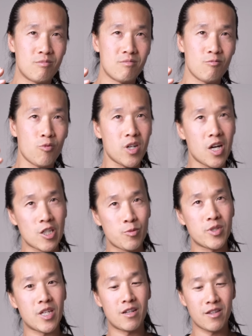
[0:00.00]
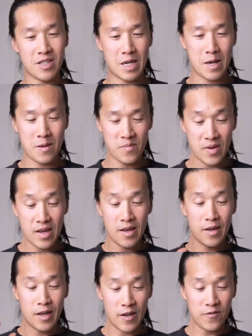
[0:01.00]
100% of the time
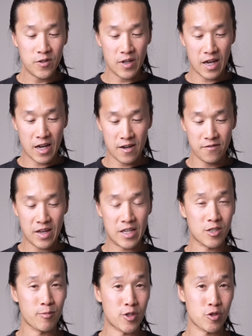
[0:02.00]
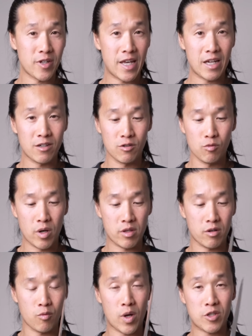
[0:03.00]
if you have a symmetrical handle,
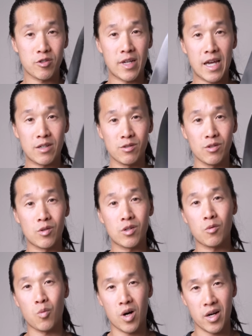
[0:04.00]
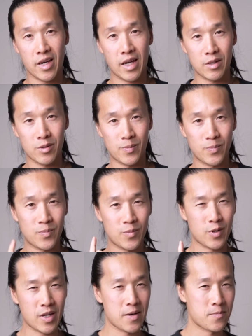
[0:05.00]
whether a Western handle or a wah handle.
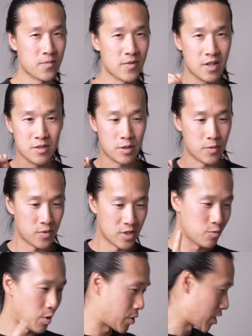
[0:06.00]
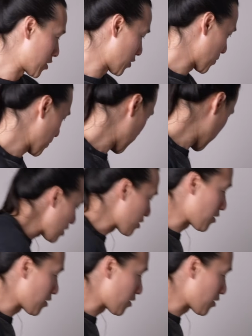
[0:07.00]
Okay, so this is what we're going to do. So